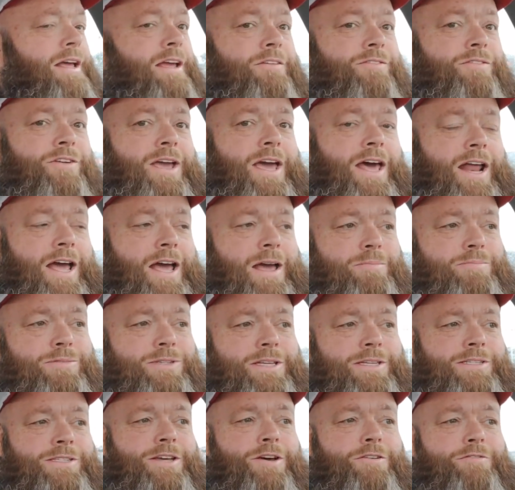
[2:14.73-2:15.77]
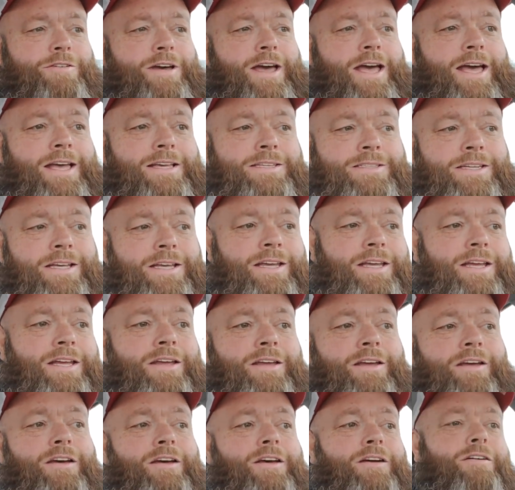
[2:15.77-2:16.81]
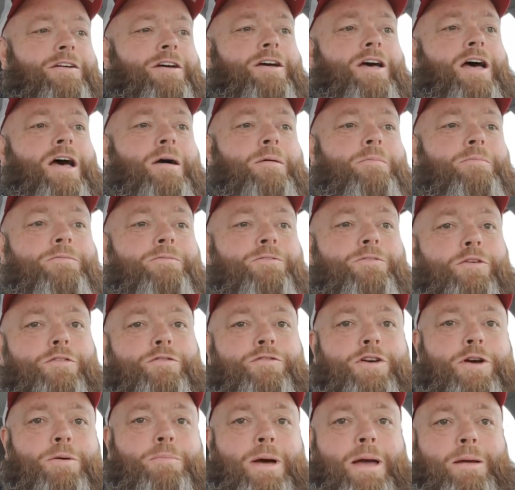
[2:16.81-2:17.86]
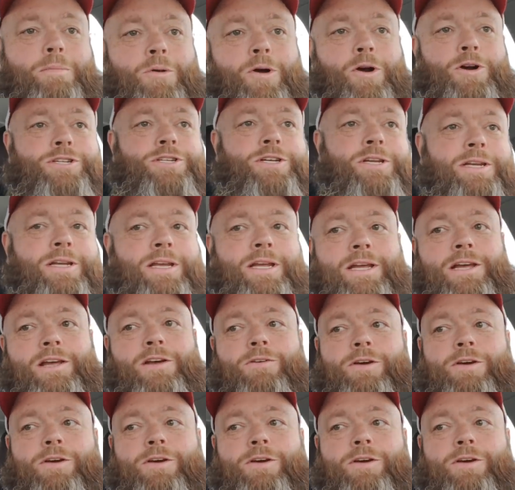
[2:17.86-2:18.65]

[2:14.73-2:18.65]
if you got items that sell fast, fulfilled by merchant.